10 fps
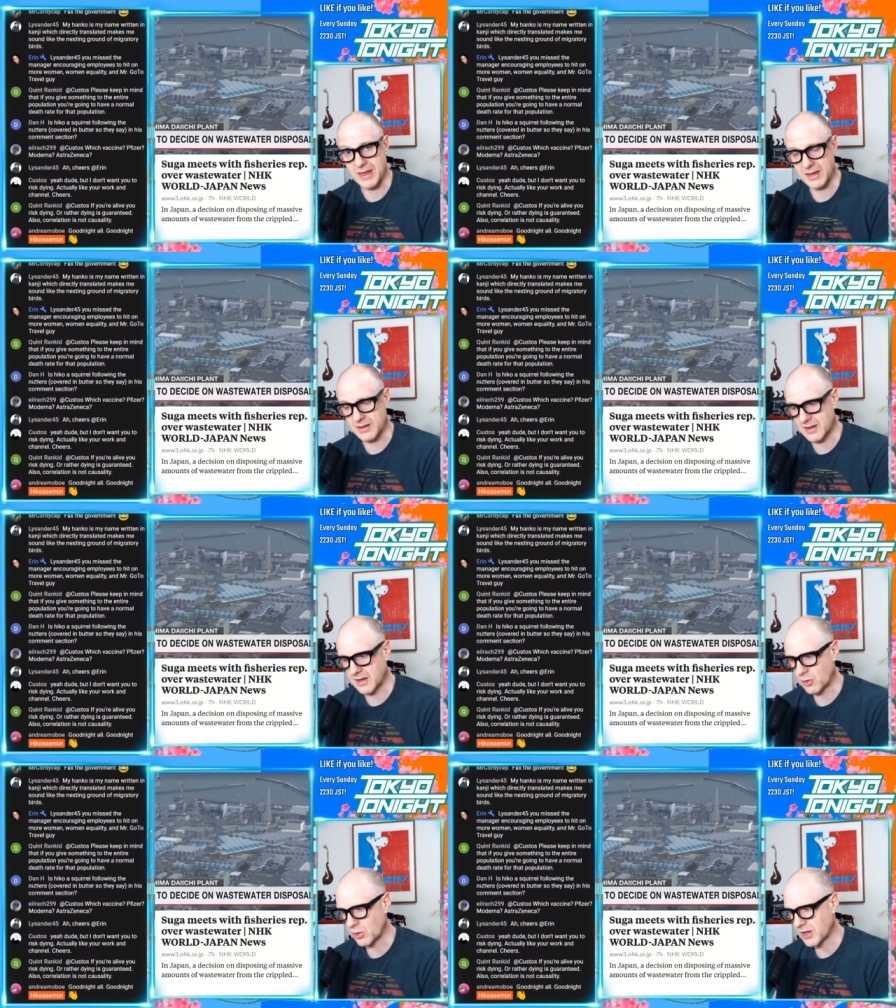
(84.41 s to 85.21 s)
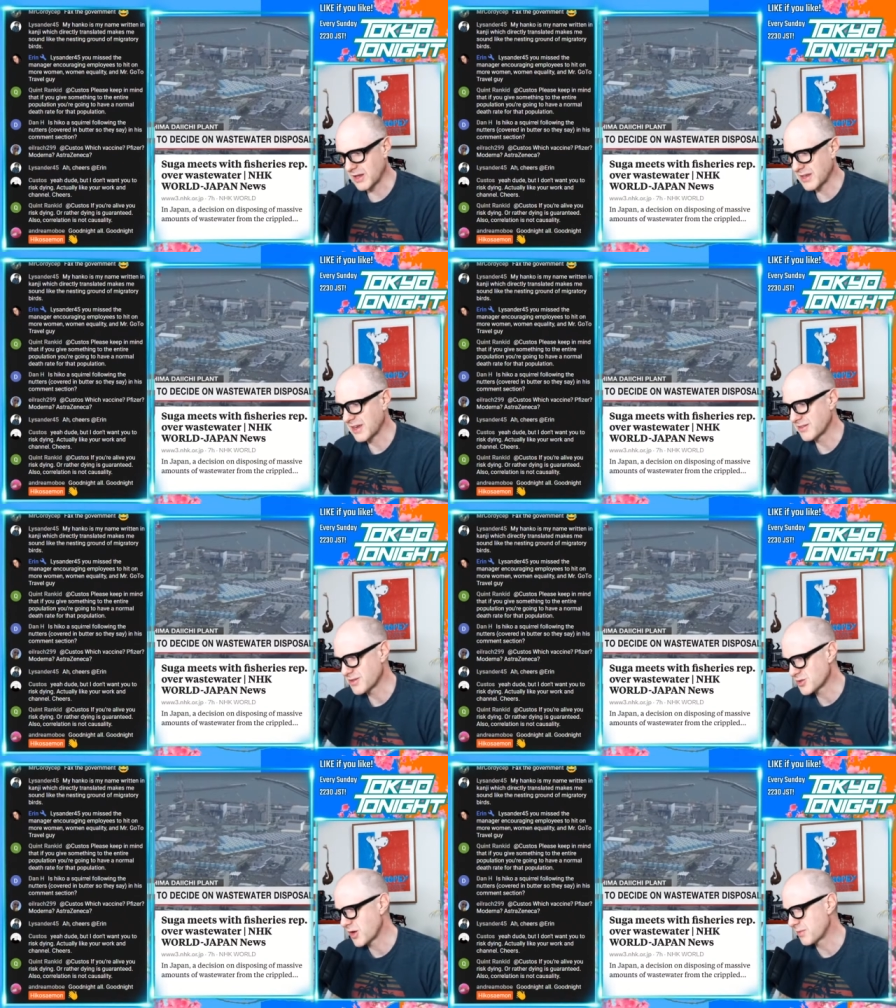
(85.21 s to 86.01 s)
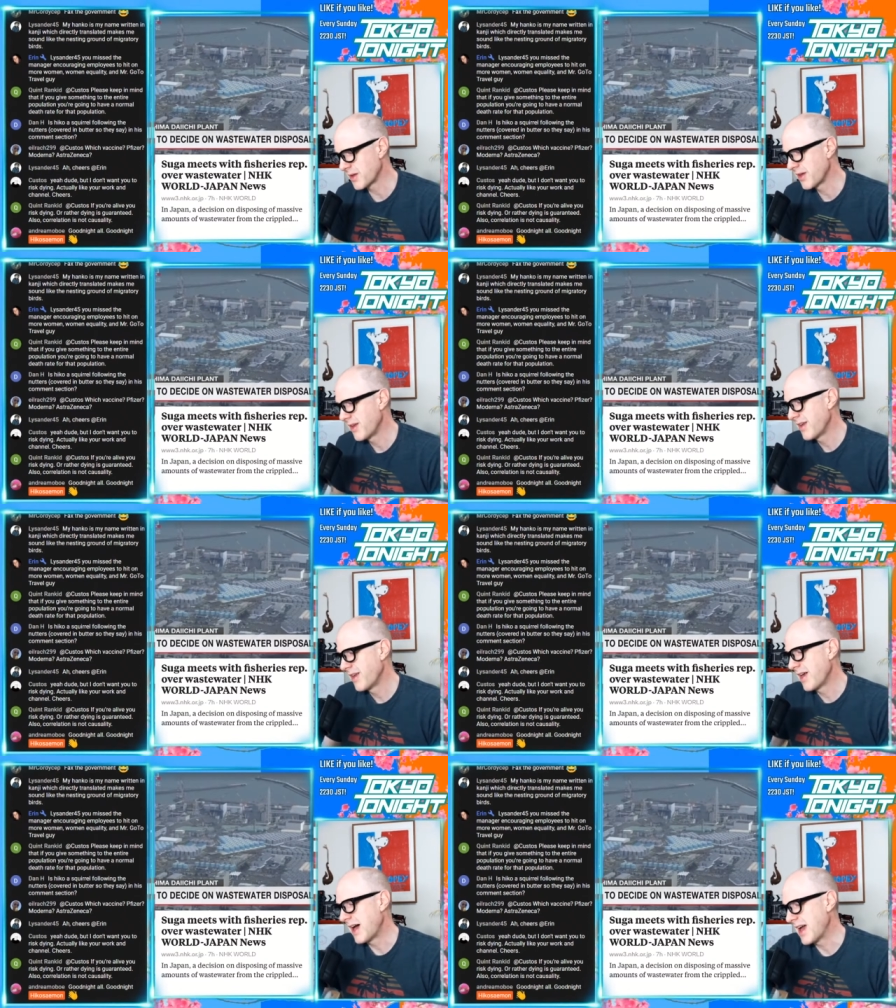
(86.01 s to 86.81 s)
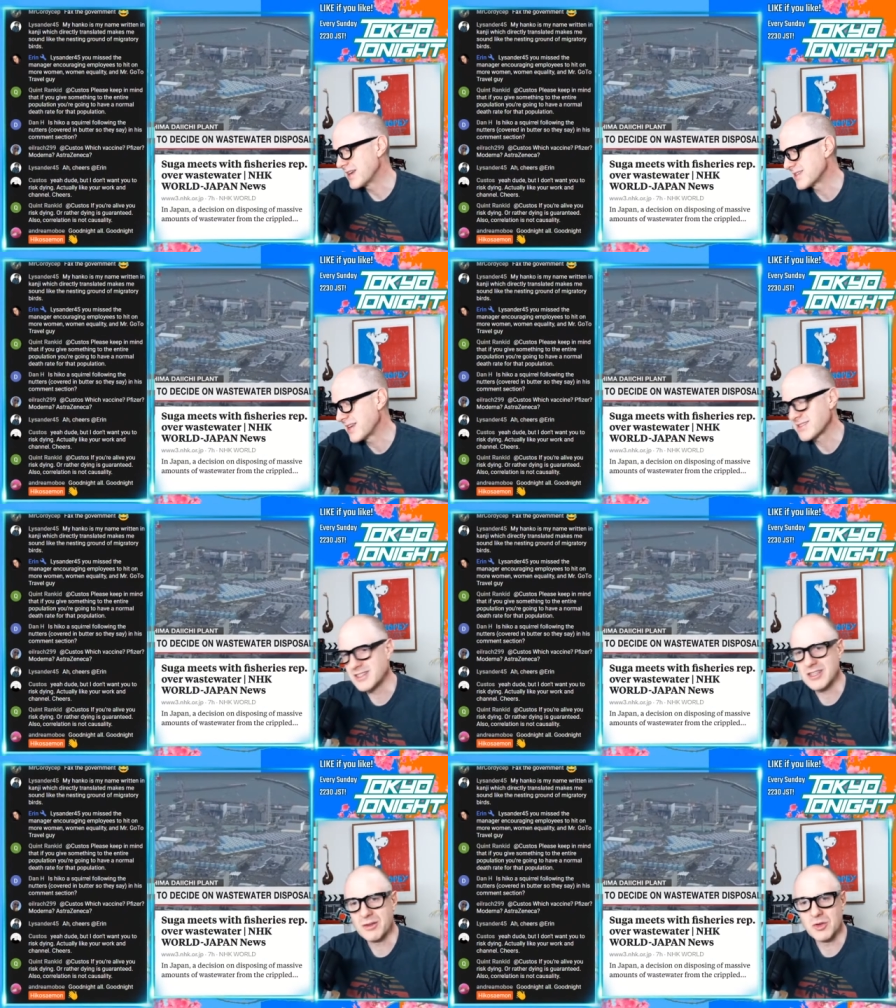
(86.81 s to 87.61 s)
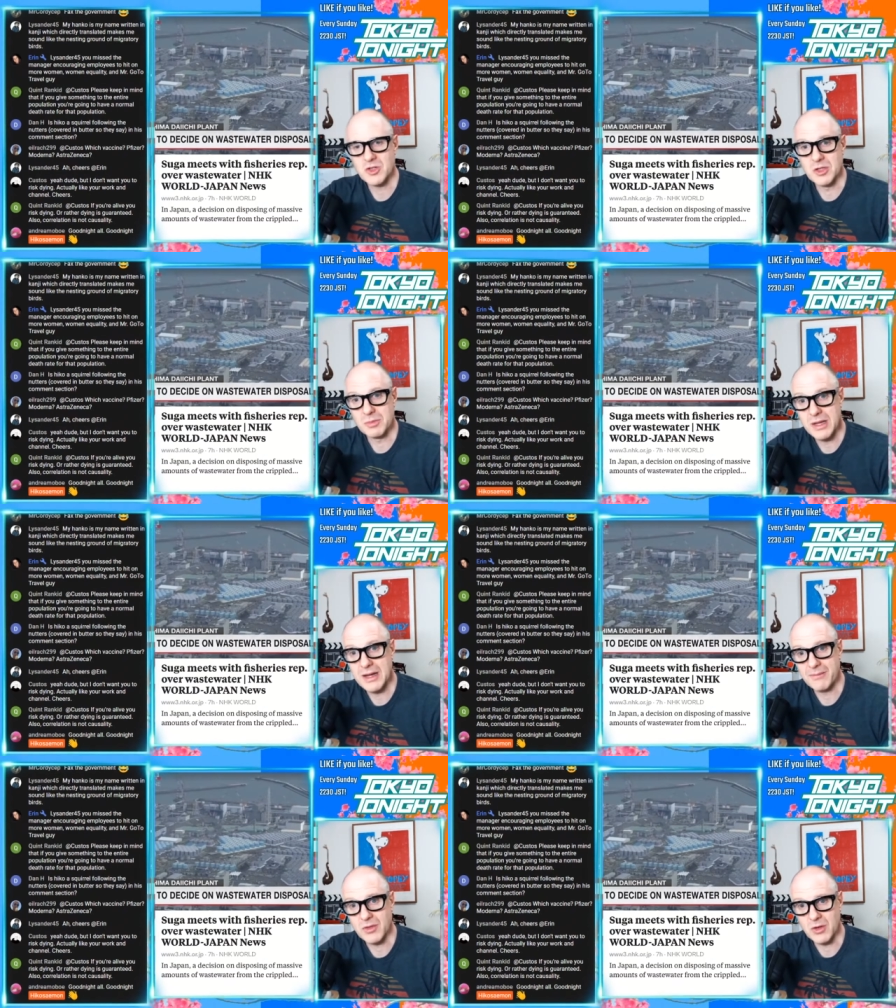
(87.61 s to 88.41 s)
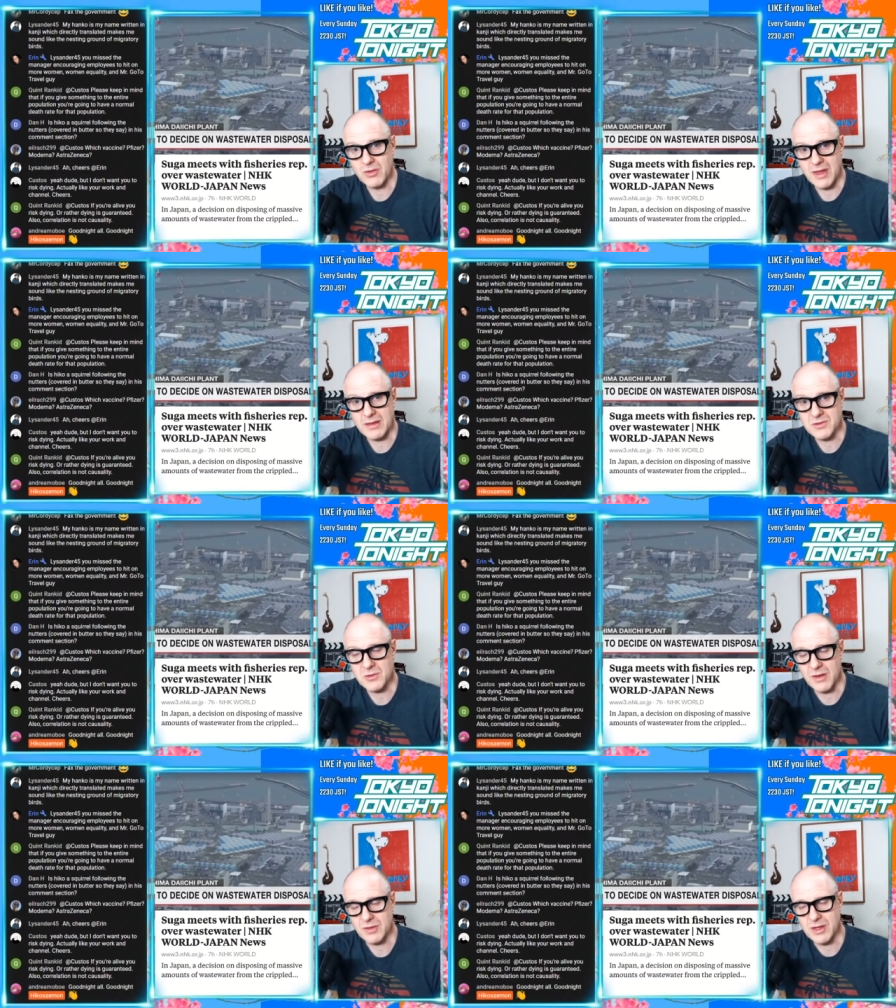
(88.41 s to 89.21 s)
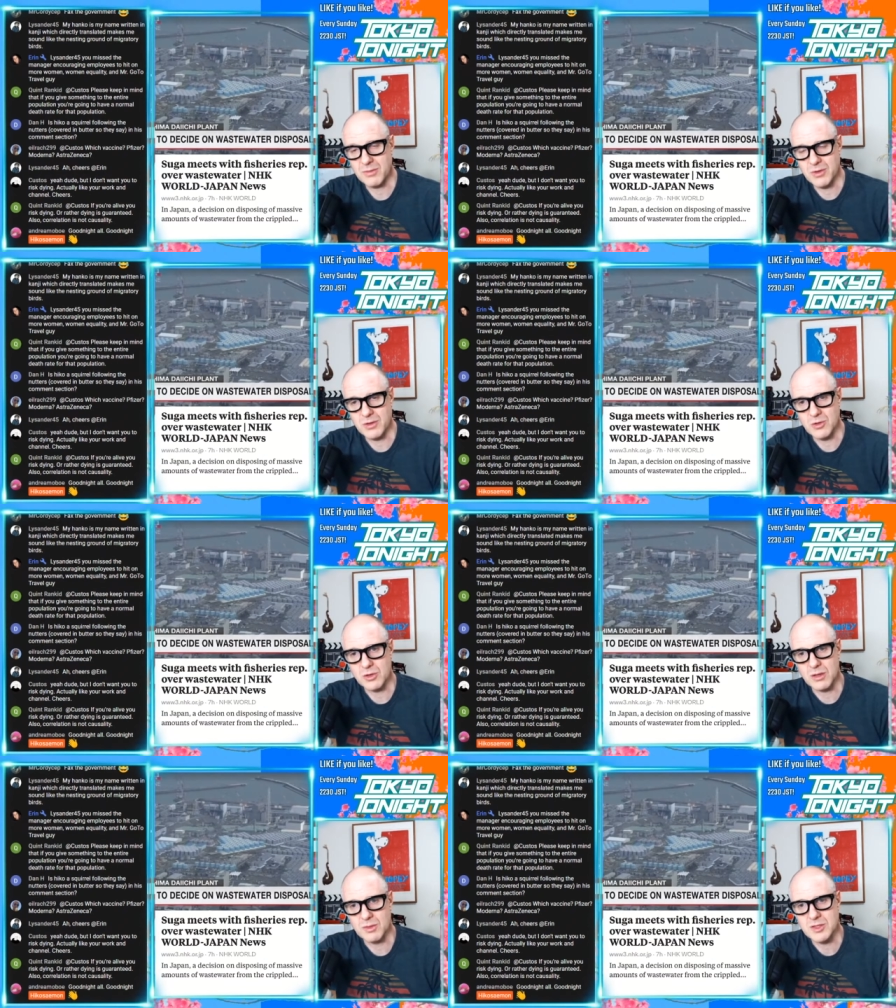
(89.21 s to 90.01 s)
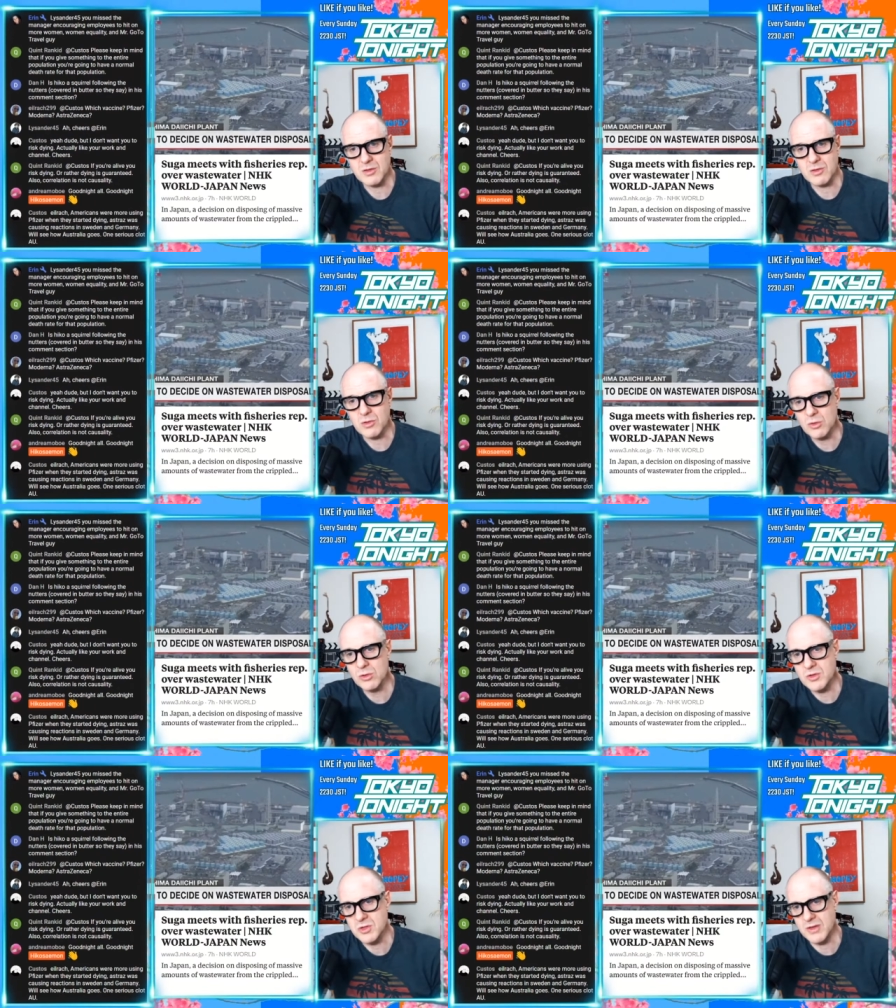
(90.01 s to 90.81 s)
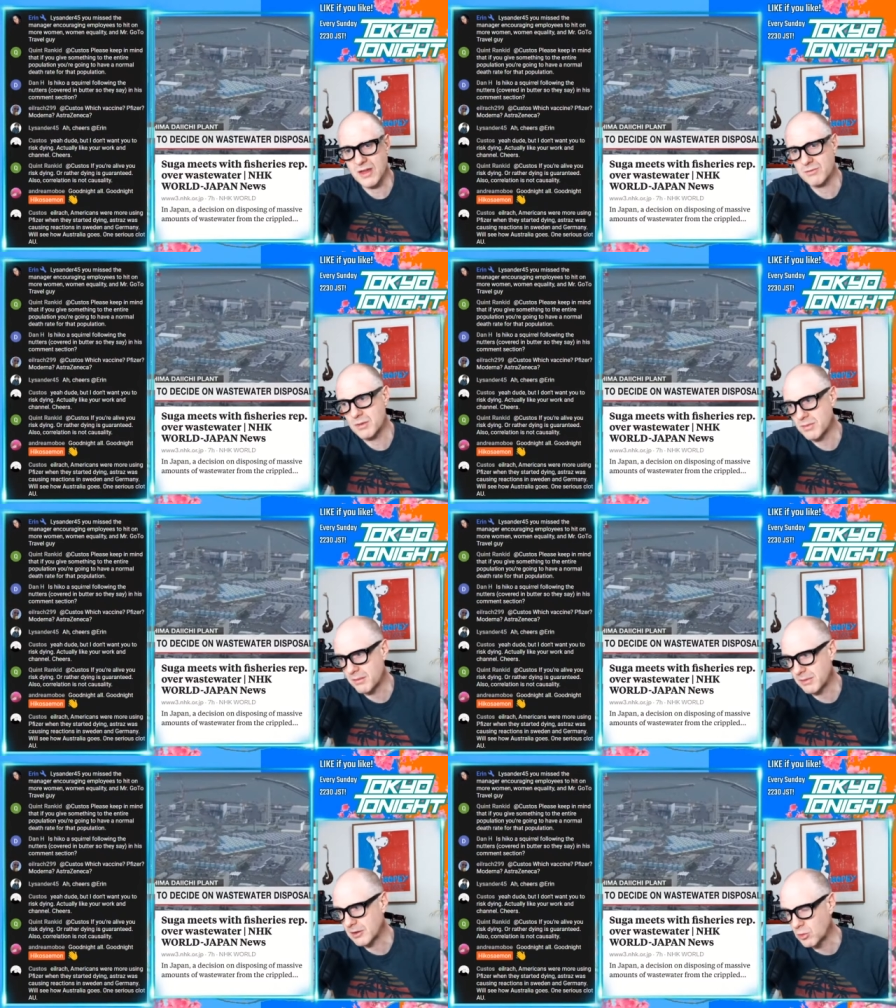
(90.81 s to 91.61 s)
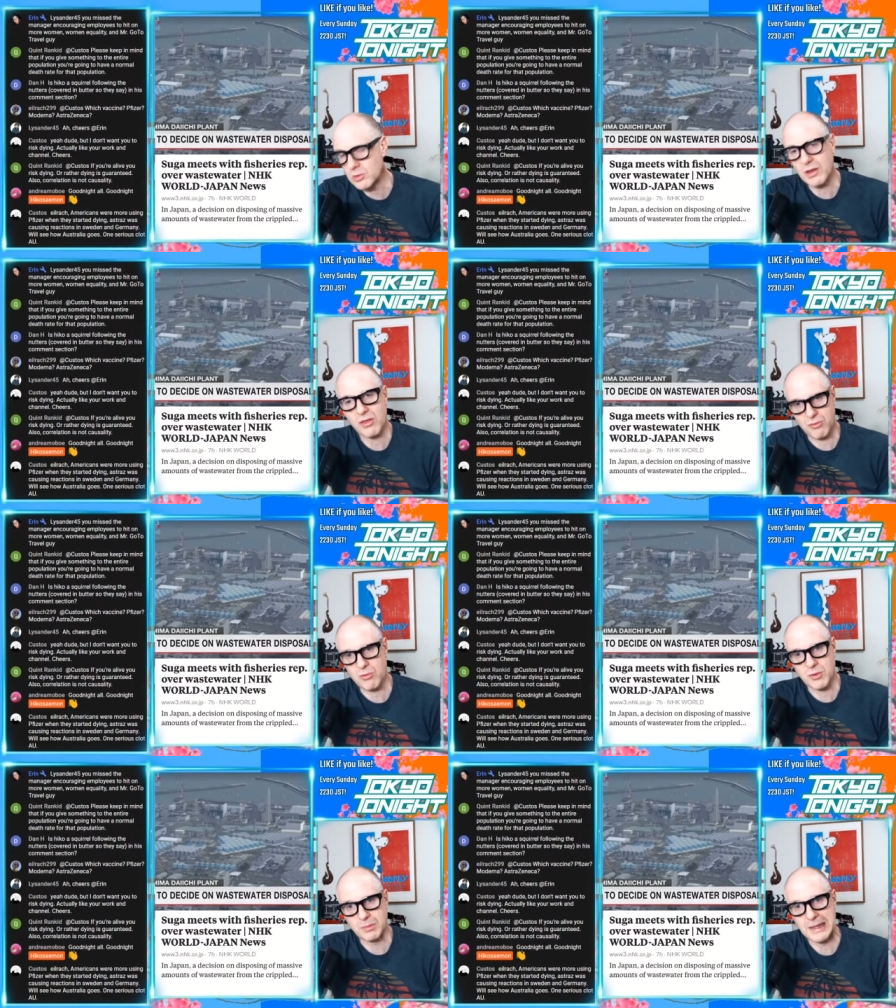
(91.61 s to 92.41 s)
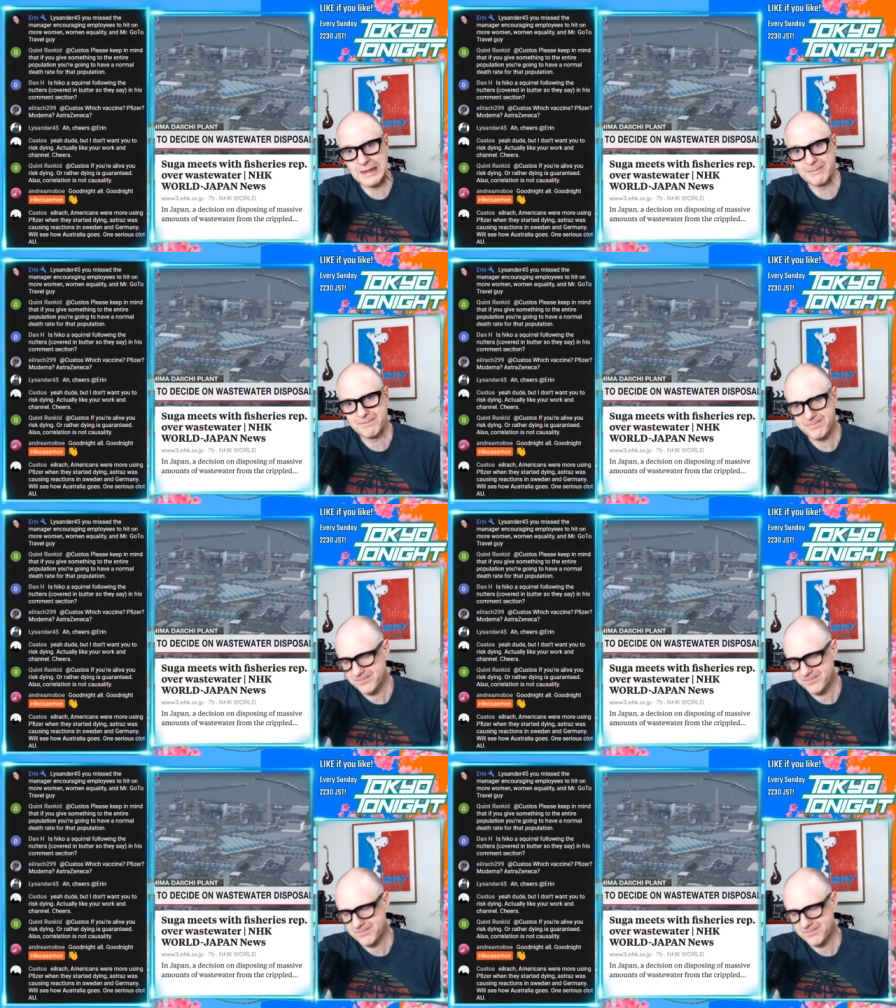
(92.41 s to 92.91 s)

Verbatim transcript: And uh, in order again to stop, uh, as as they decommission the plant, you know they still have to keep the nuclear material cool, and so they have been pumping coolant through the plant